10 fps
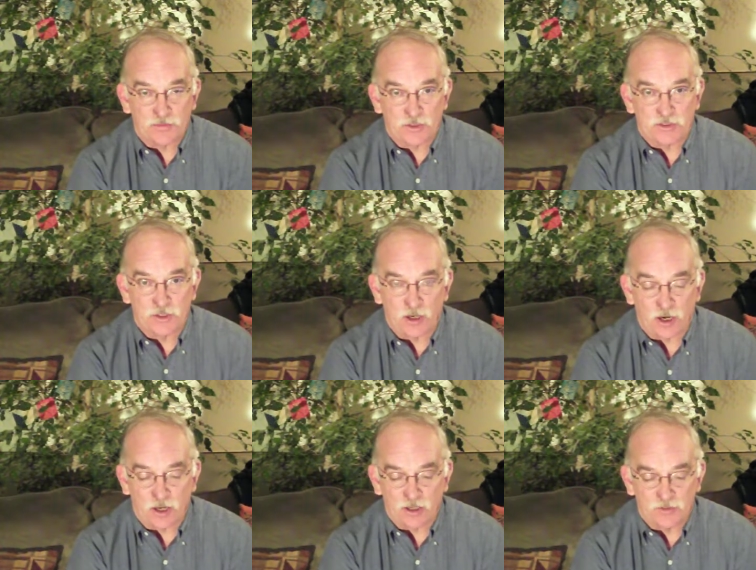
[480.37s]
for this
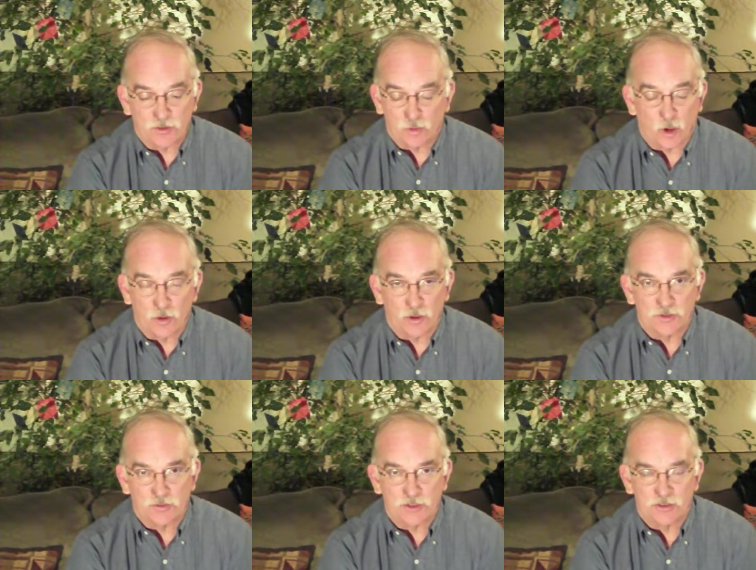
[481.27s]
car, kroners
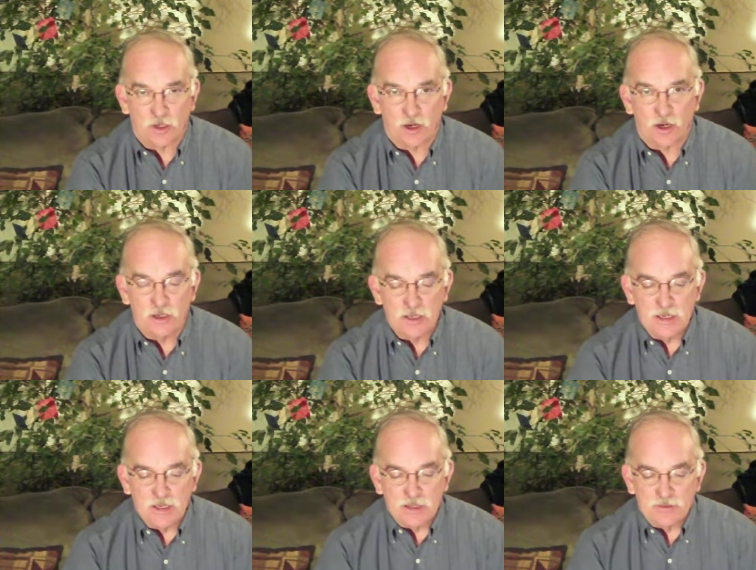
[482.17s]
for this car,
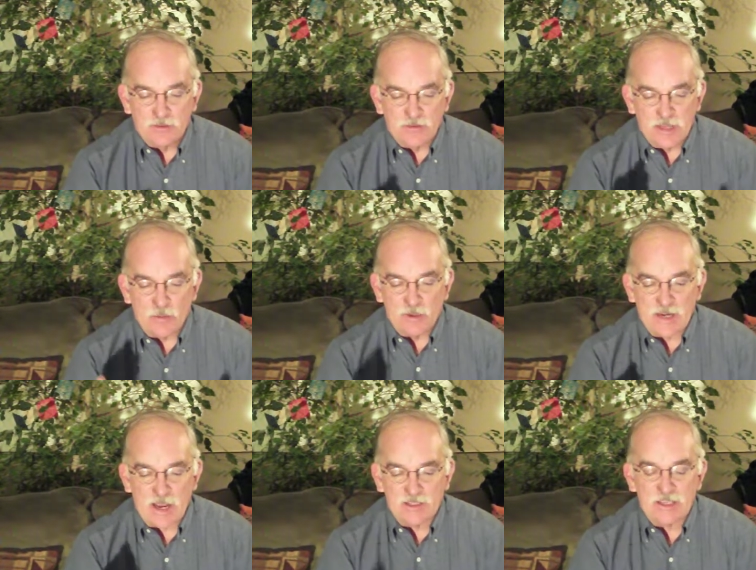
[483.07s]
it would
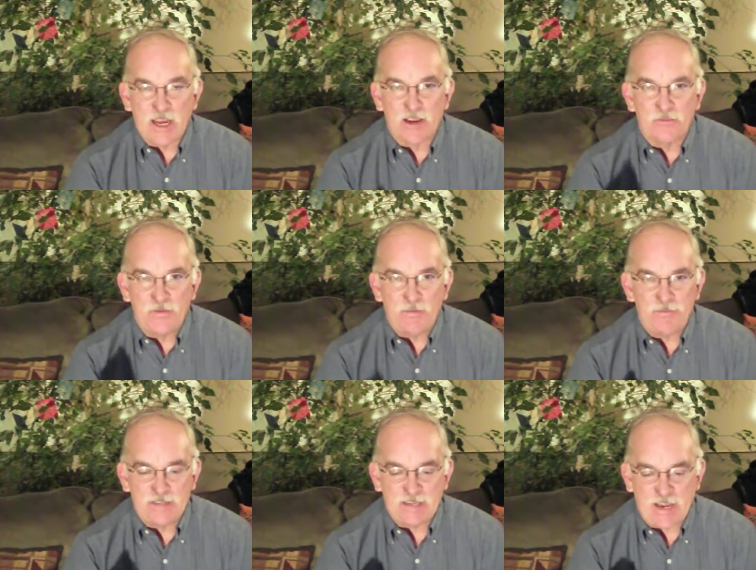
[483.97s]
now take
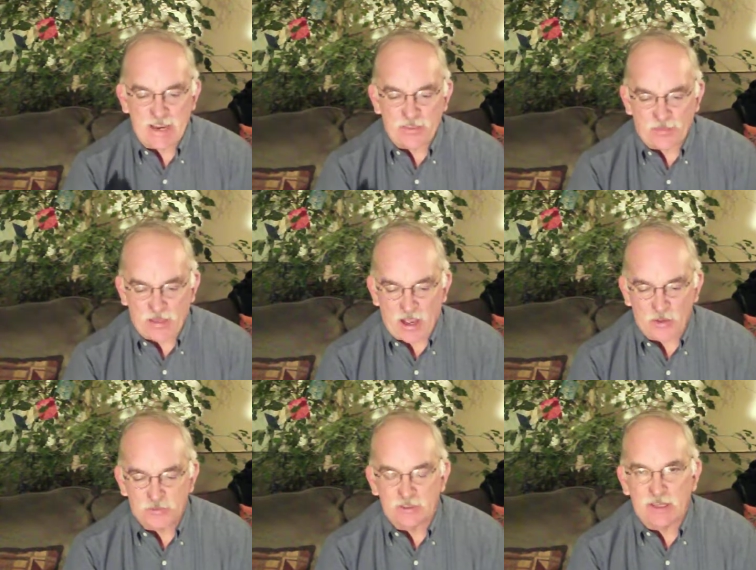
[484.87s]

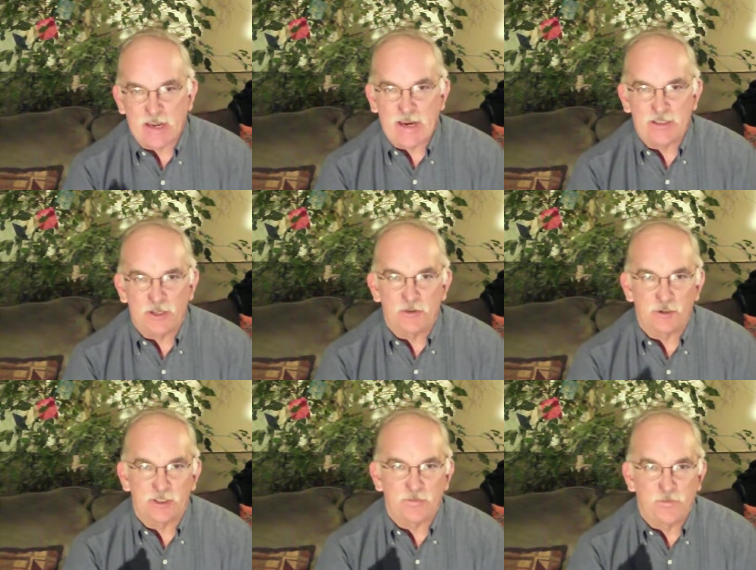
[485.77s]

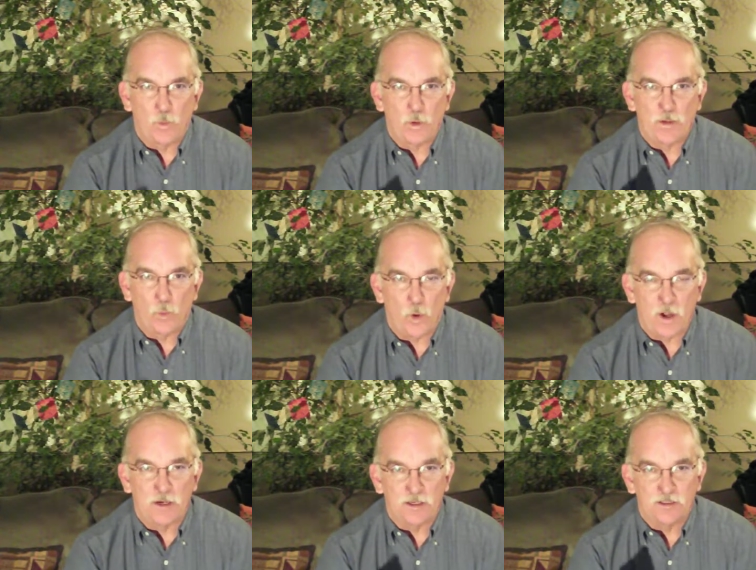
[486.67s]

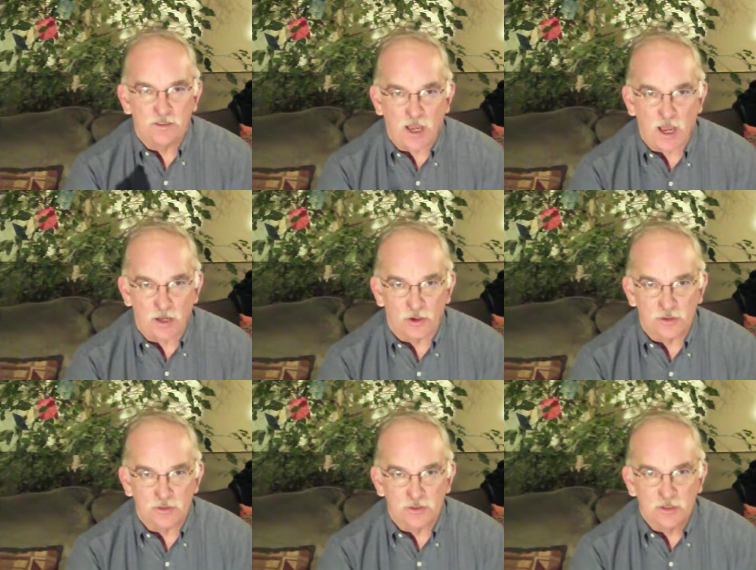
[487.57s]

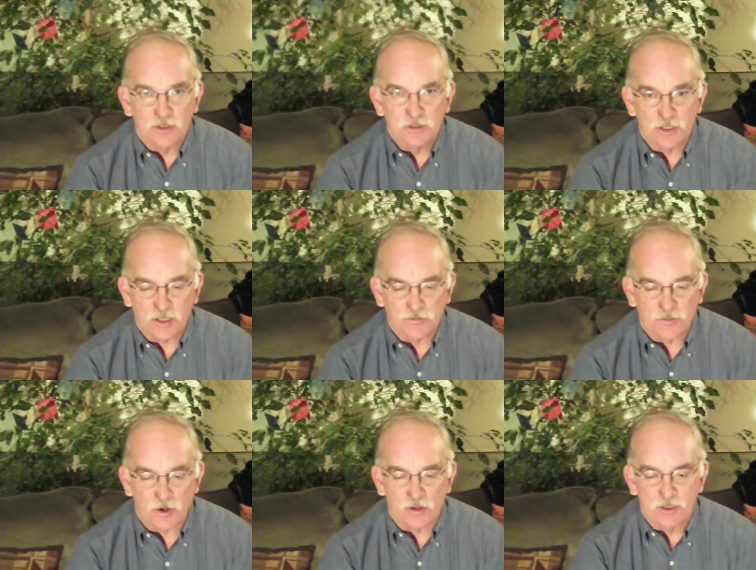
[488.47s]
$58,841 to
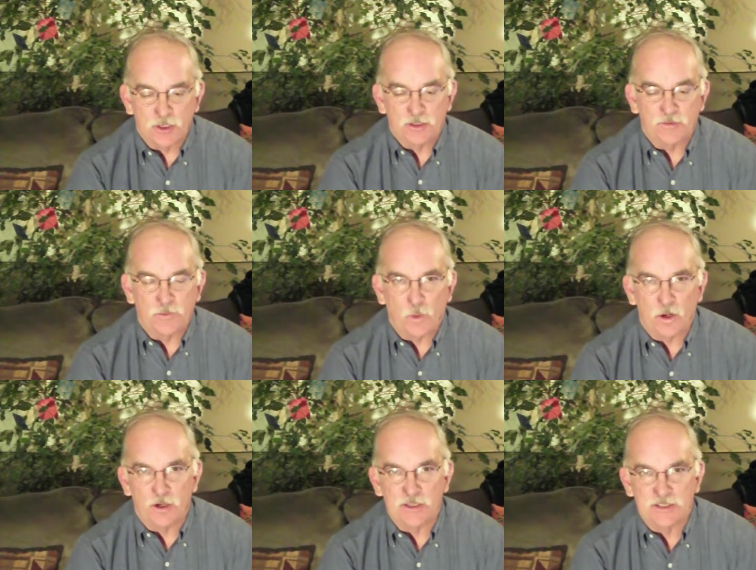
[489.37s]
convert to
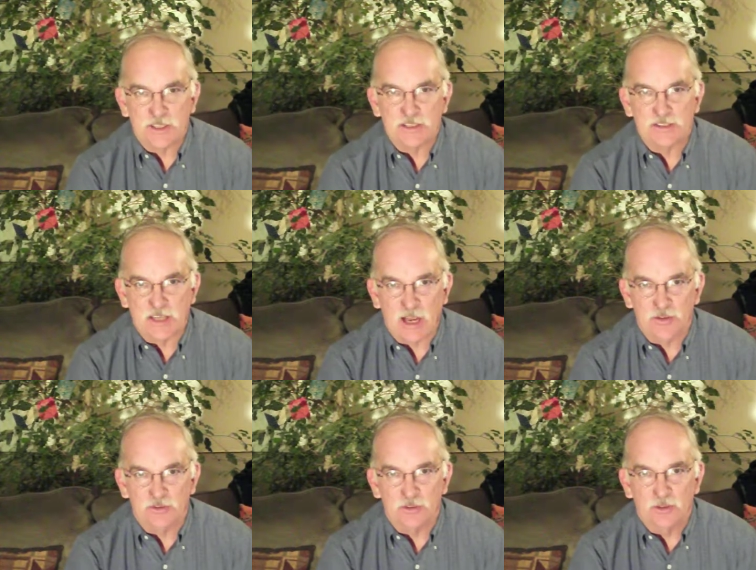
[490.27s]

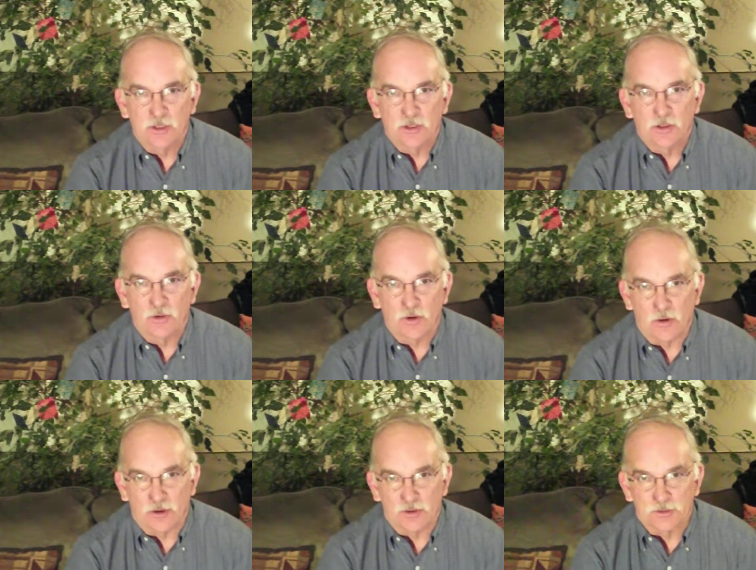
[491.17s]
406,000 kroners.